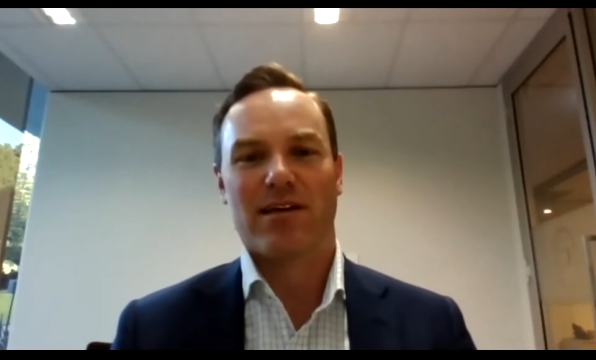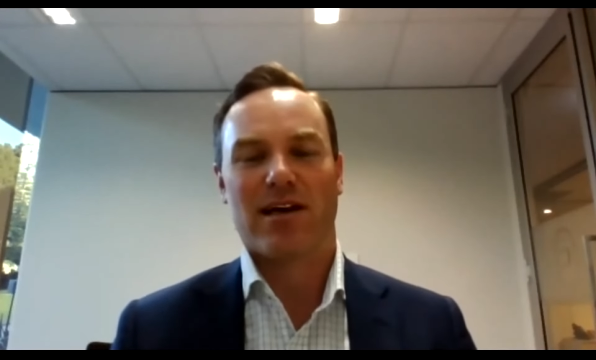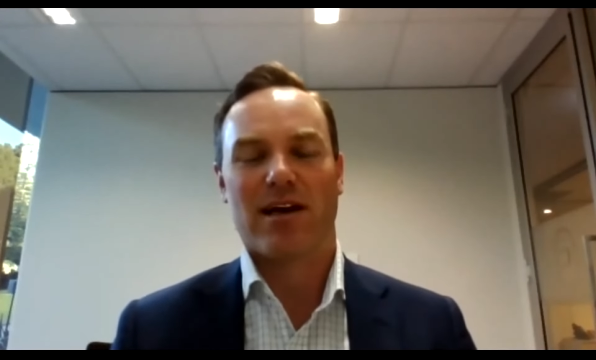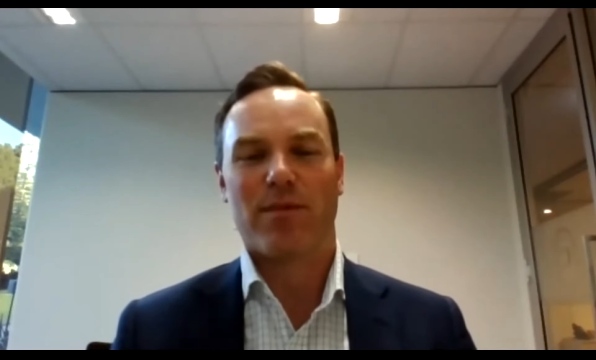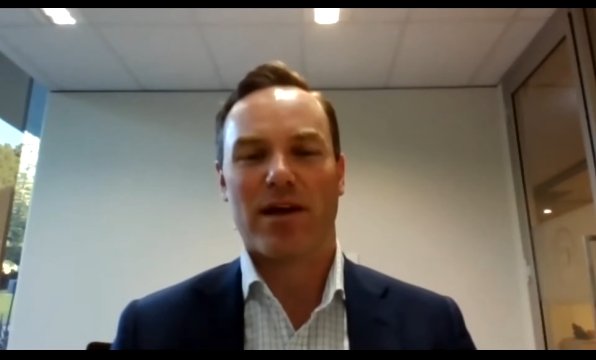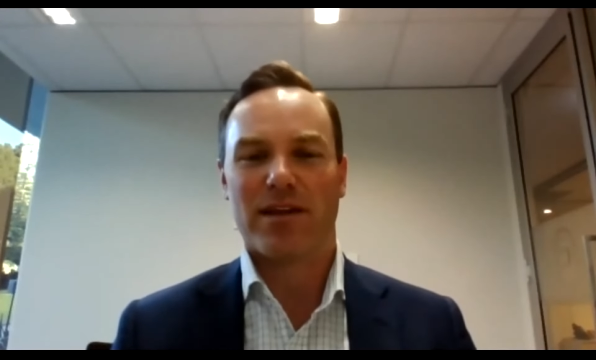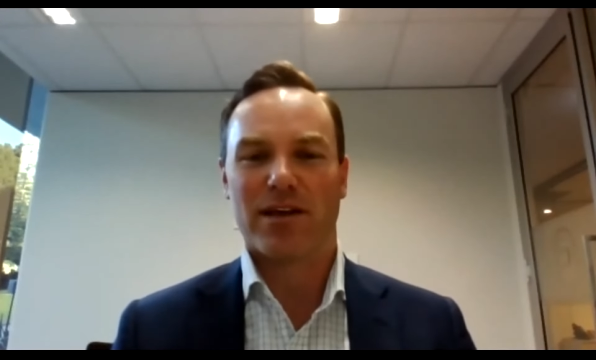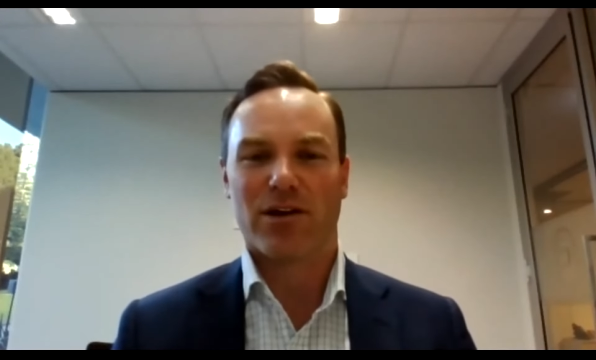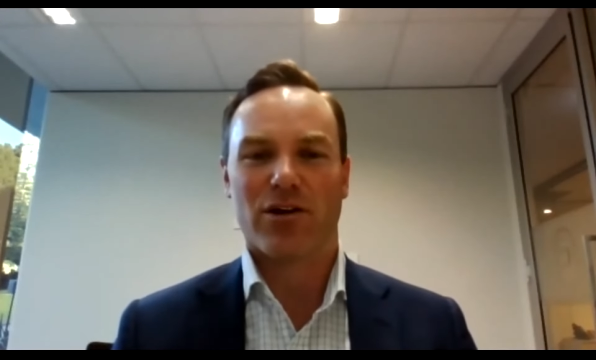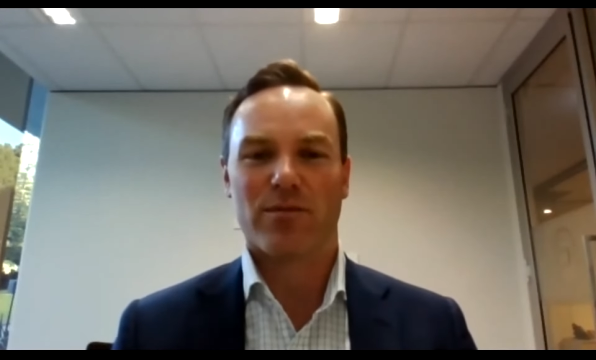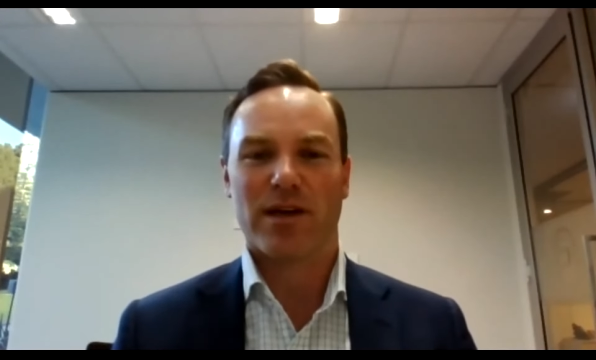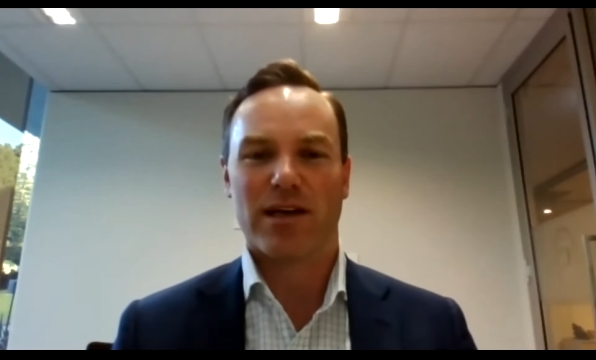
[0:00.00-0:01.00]
and the
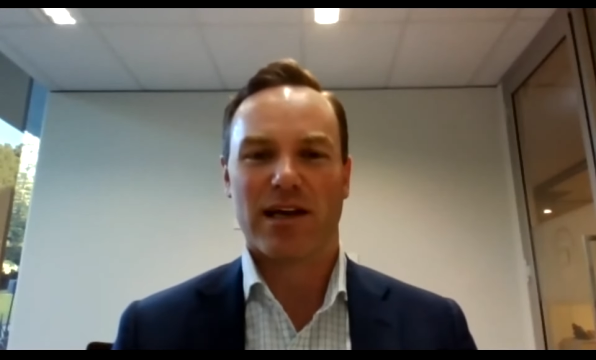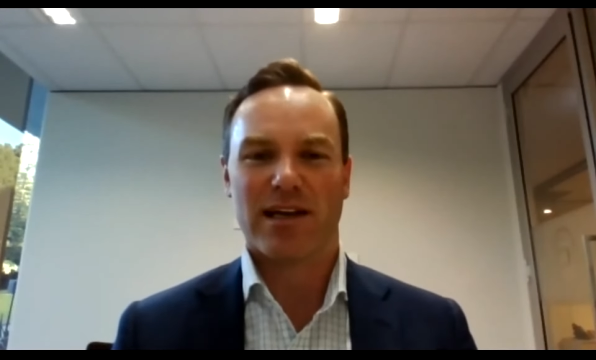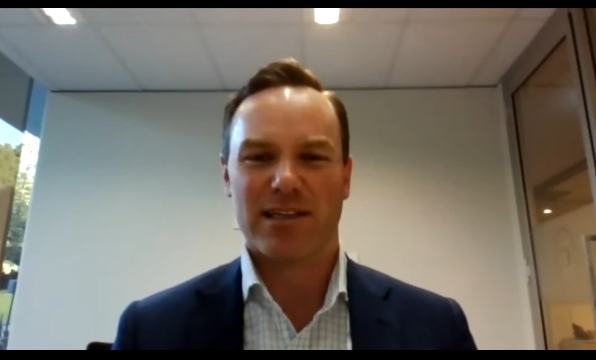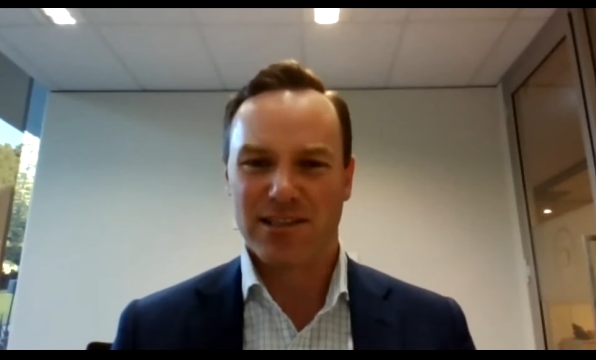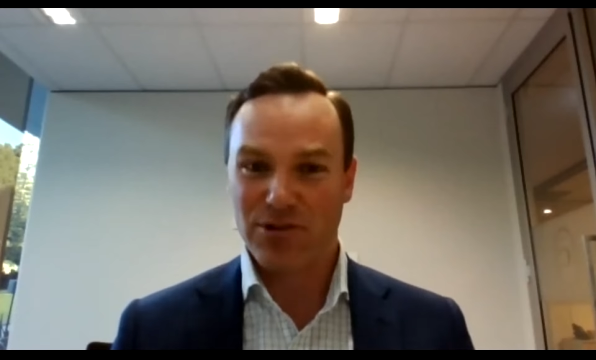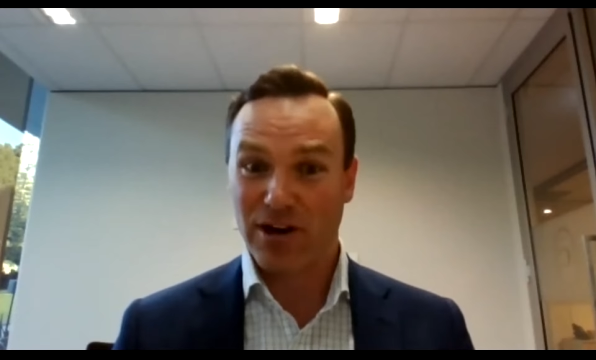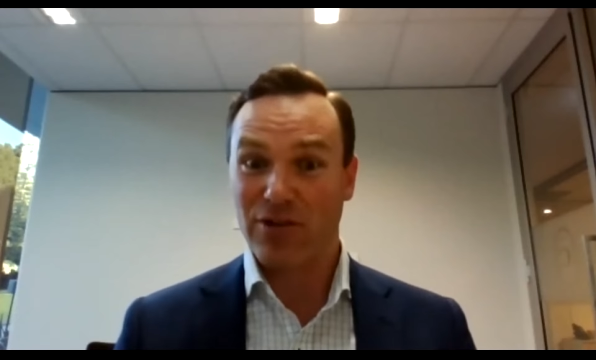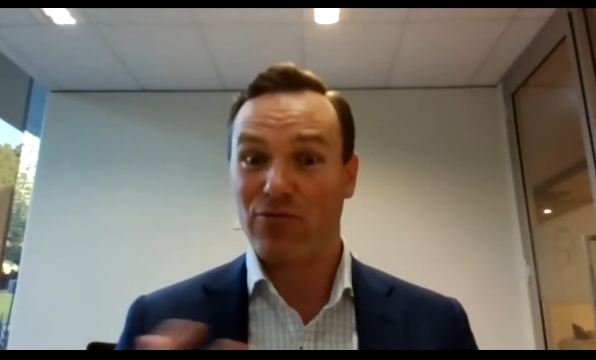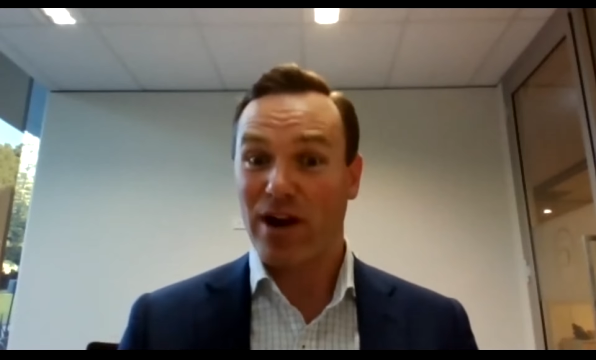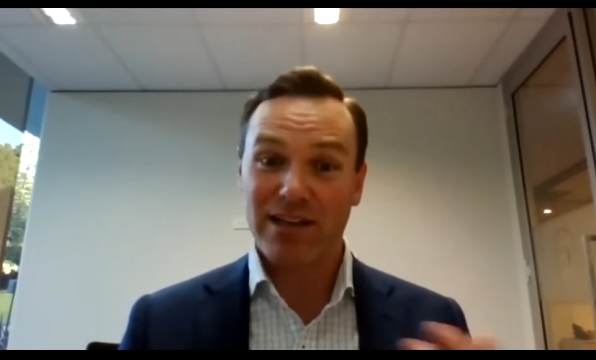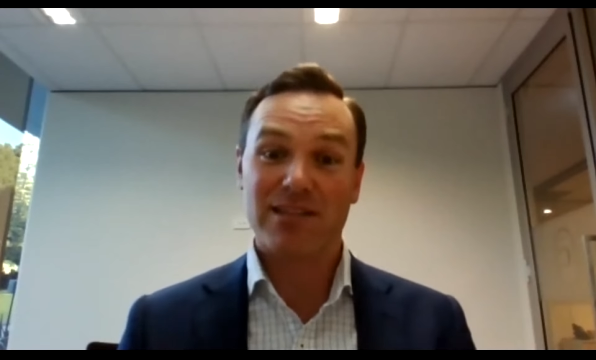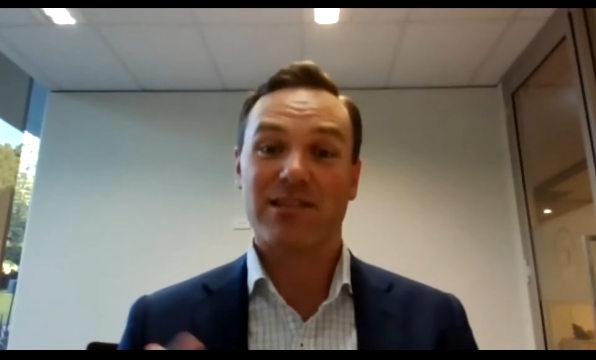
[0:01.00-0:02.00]
economy, and just trying to
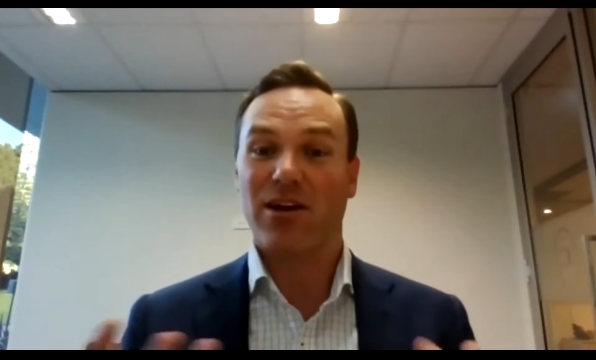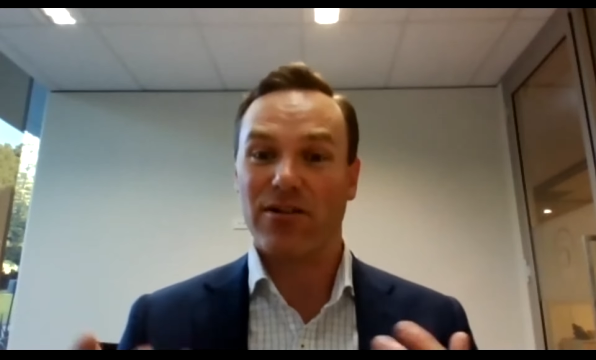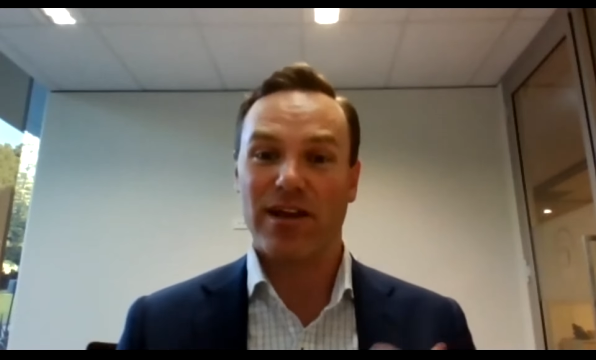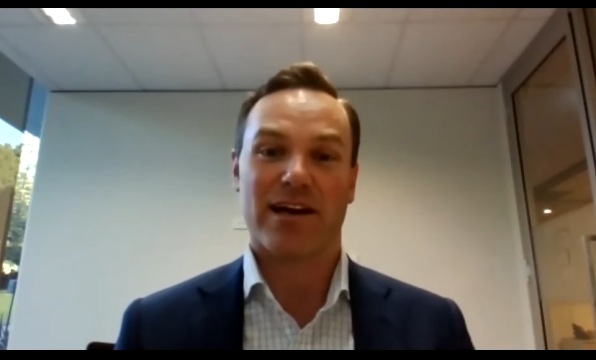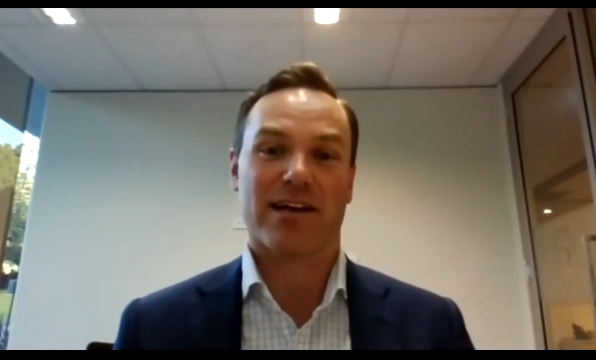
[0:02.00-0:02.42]
reconcile that